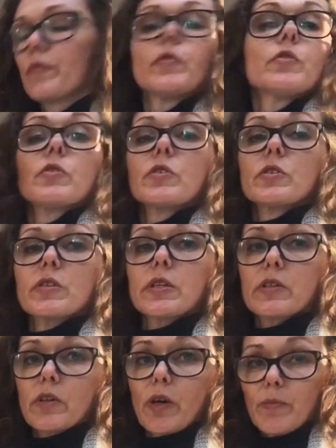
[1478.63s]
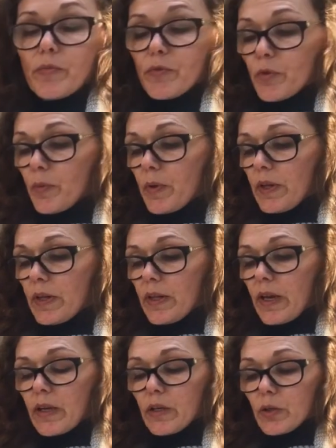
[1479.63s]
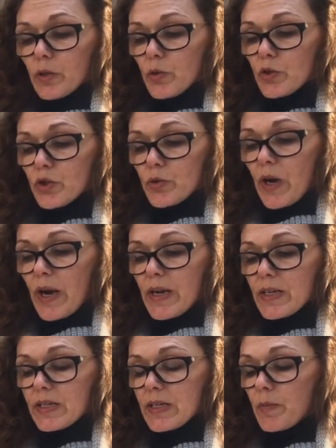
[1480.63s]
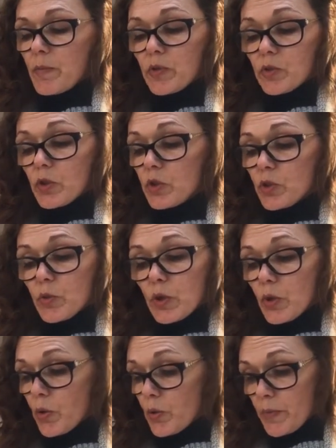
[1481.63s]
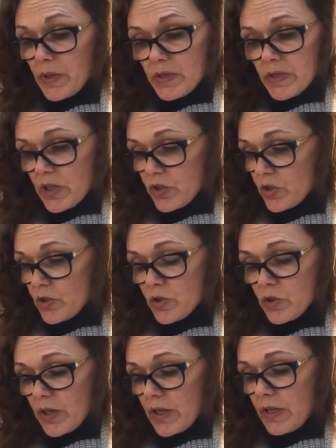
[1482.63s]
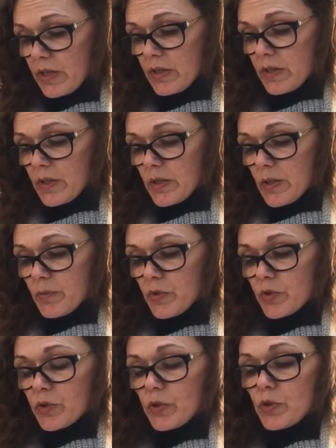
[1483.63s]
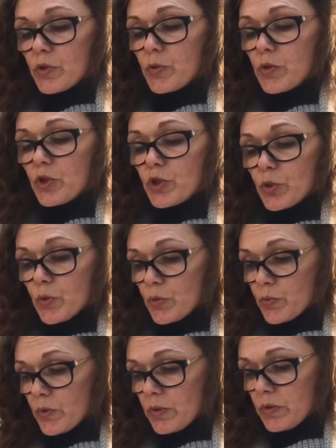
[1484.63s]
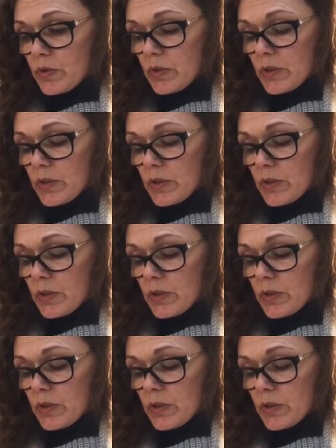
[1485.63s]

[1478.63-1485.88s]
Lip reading: you just sit comfortably and close your eyes, I'm not going to do a long meditation today. I'm just going to do a short one.